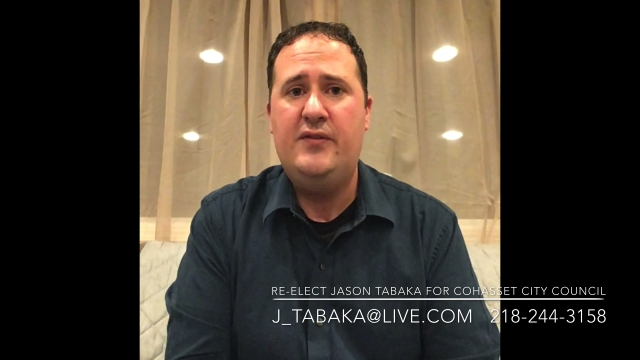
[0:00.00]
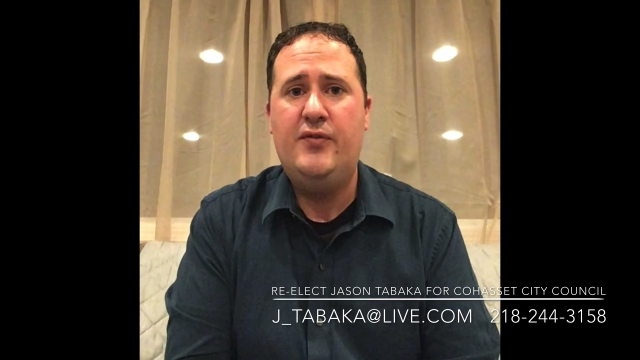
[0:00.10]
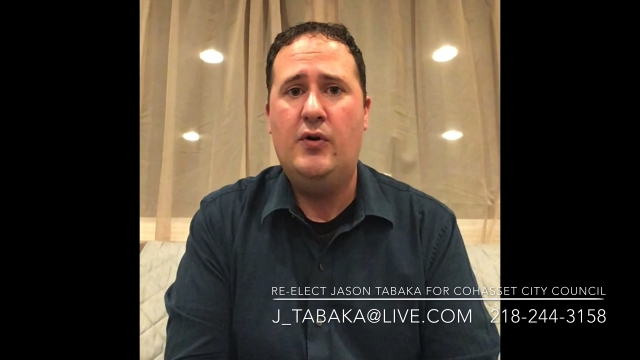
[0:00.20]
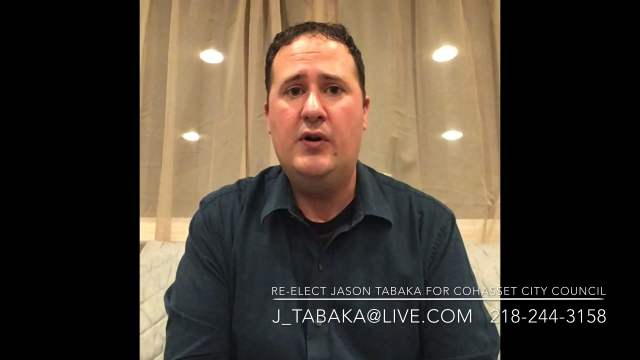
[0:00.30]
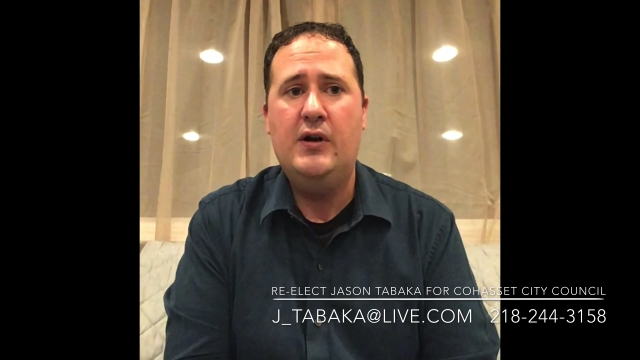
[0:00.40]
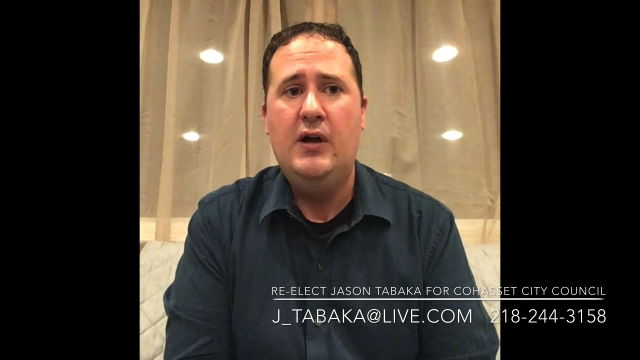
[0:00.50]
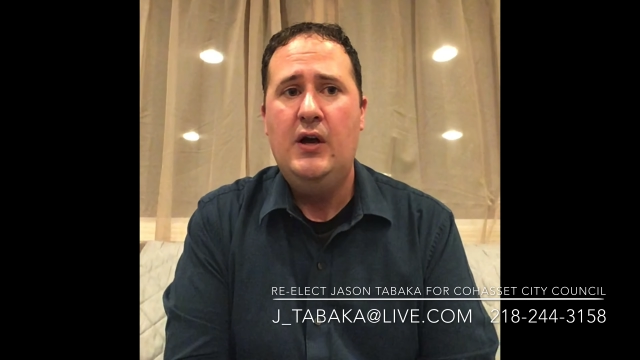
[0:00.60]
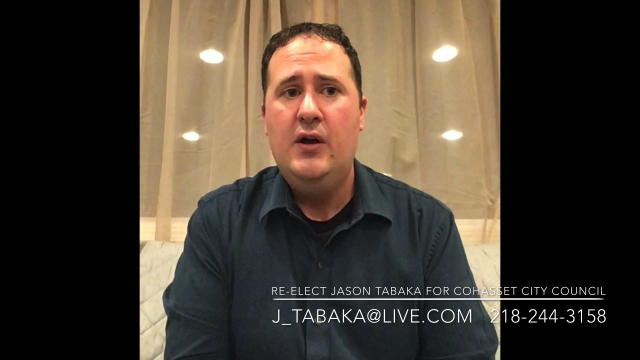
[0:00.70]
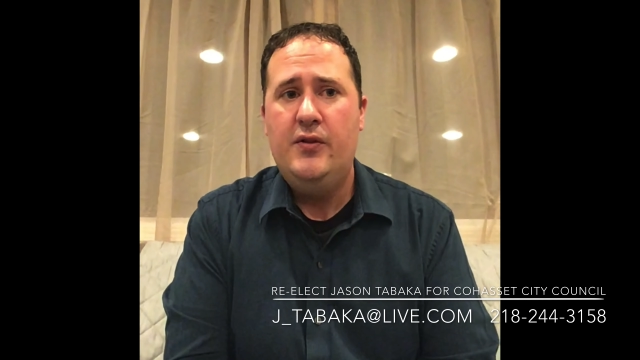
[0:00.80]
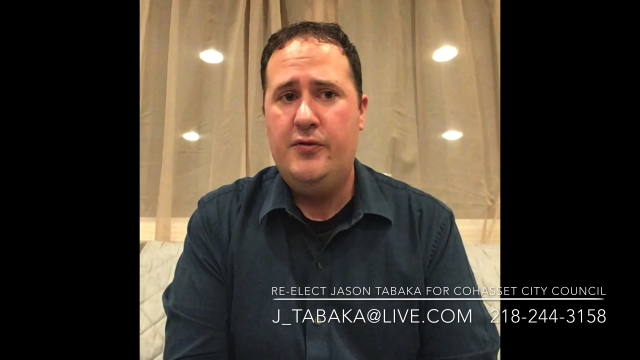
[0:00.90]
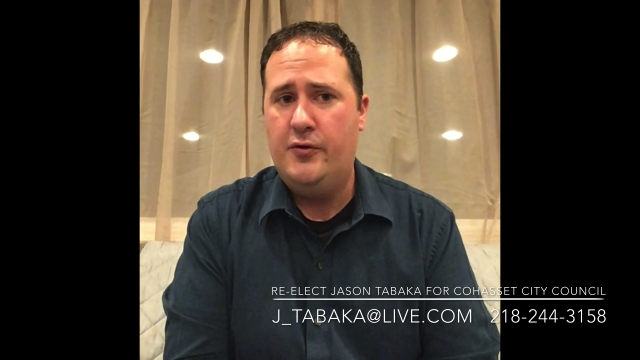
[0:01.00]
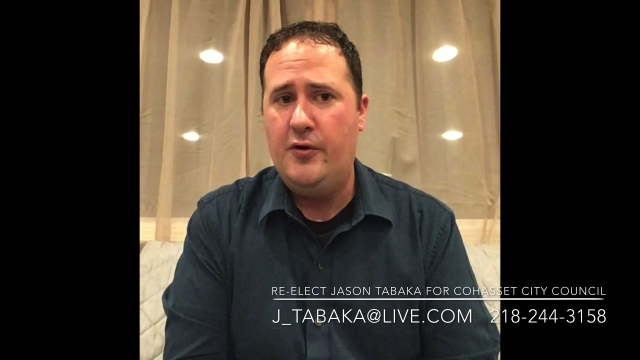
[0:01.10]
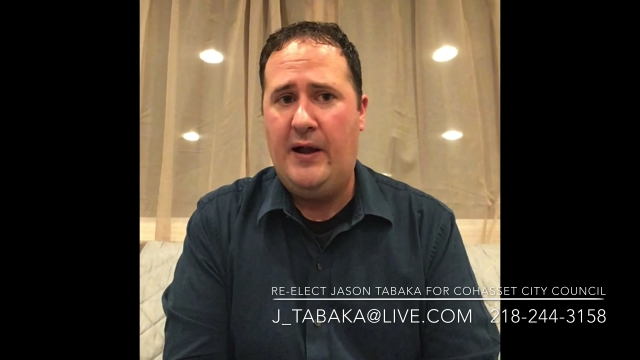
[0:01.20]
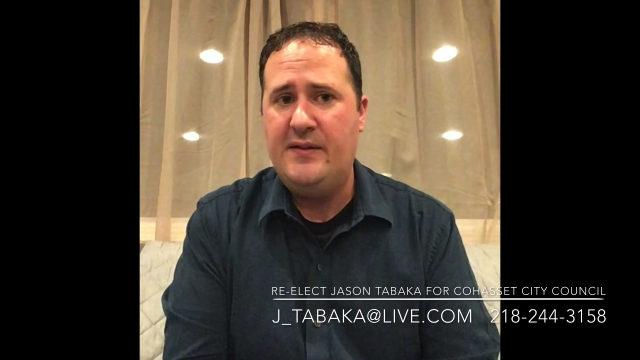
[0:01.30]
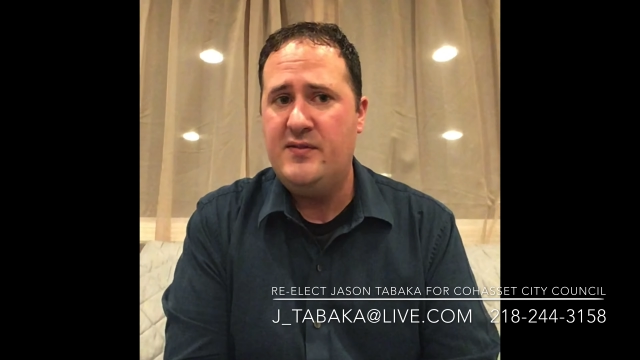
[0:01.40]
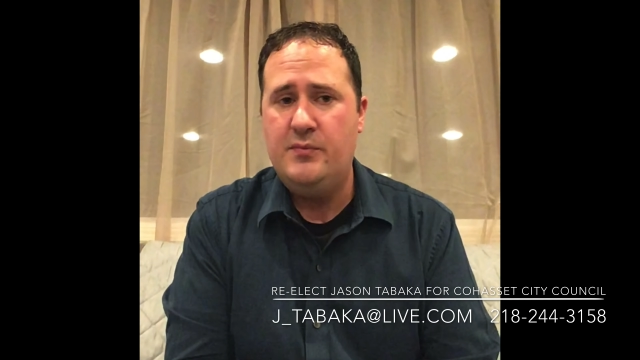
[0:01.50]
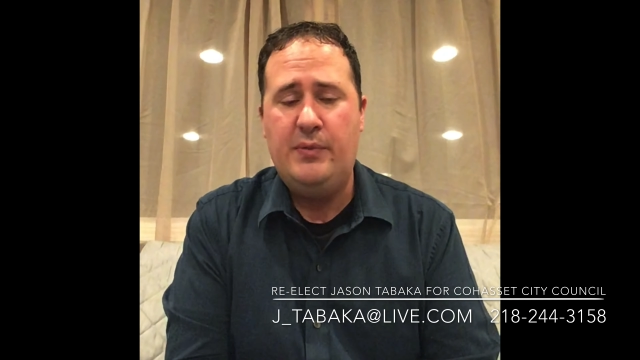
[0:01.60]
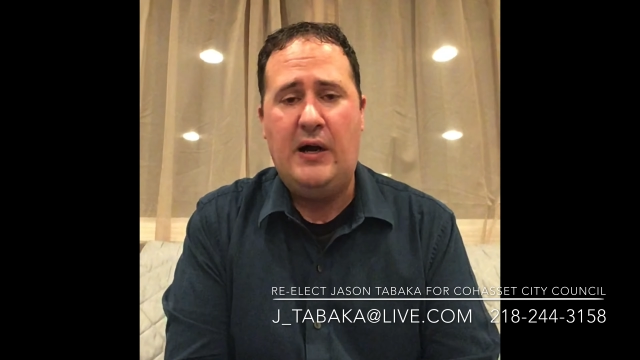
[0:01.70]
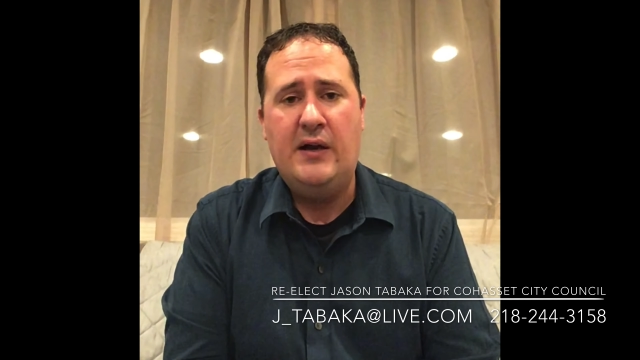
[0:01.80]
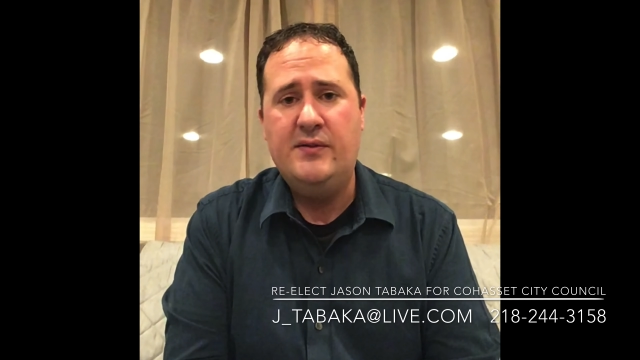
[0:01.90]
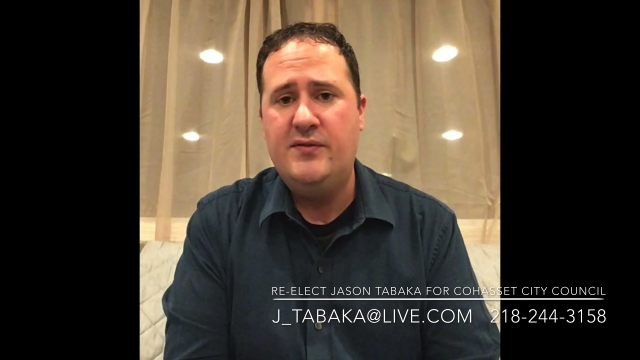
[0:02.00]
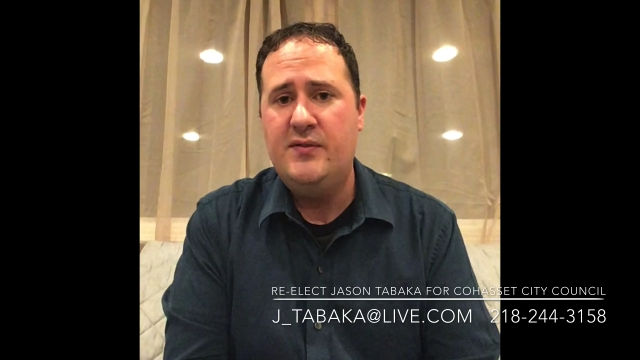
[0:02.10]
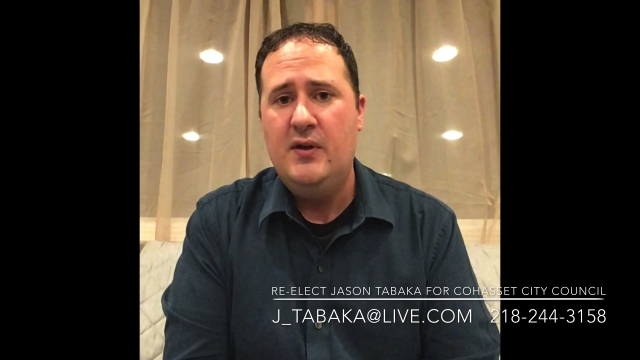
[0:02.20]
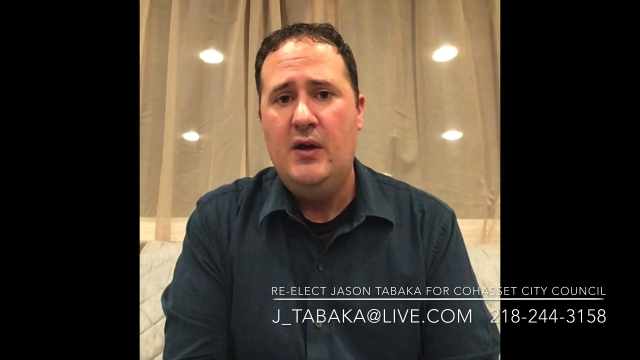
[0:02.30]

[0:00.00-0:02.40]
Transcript: for through grants and bonds,